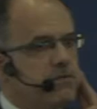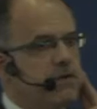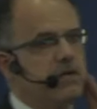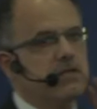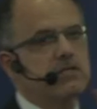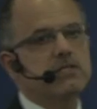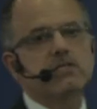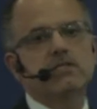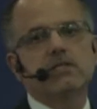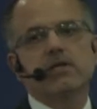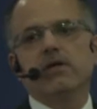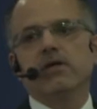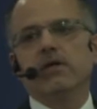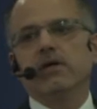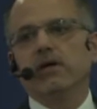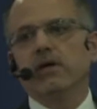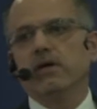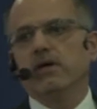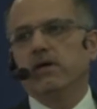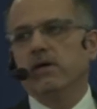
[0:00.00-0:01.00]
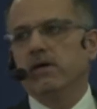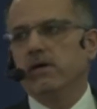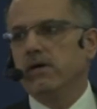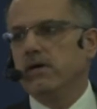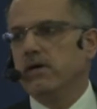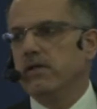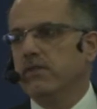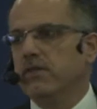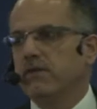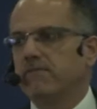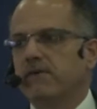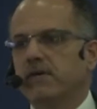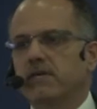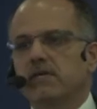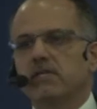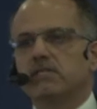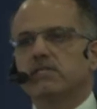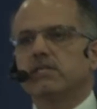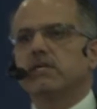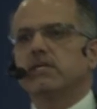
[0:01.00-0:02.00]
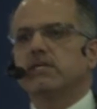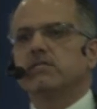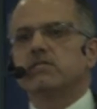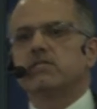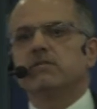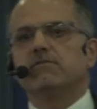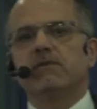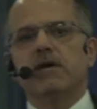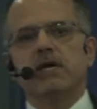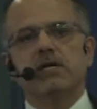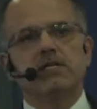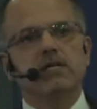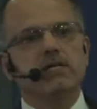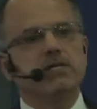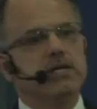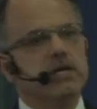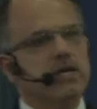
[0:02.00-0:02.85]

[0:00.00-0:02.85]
First, the faculty is divided